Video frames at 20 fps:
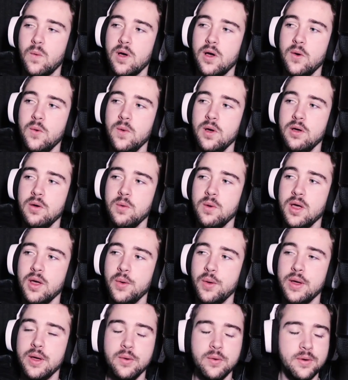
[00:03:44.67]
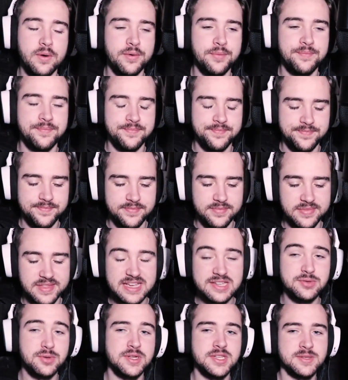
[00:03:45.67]
Whoa, whoa, whoa, whoa.
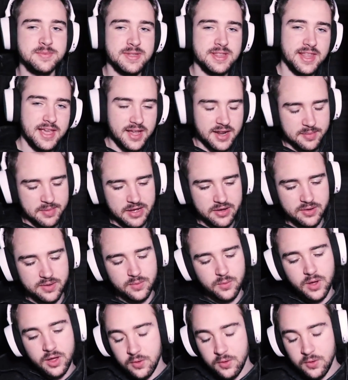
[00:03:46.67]
That's what he's been thinking about.